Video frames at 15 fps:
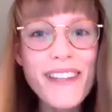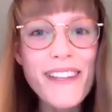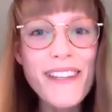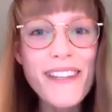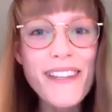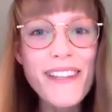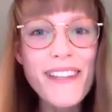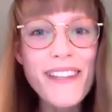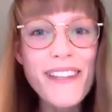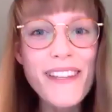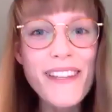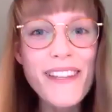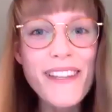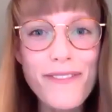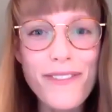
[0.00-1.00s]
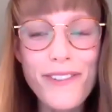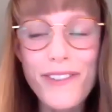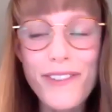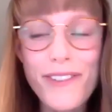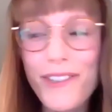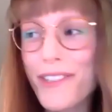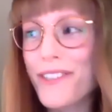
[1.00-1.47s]
I think we have time
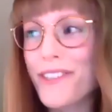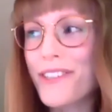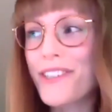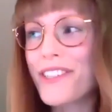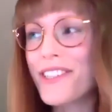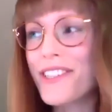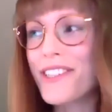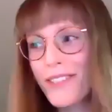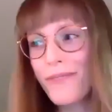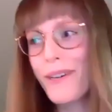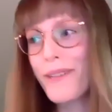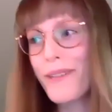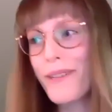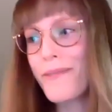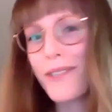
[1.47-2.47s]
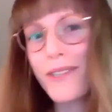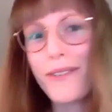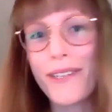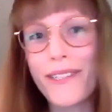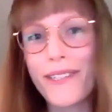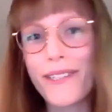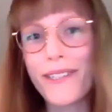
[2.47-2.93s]
for just one
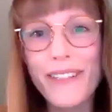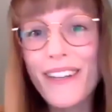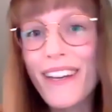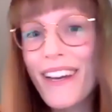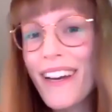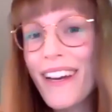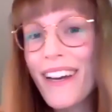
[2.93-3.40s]
more question.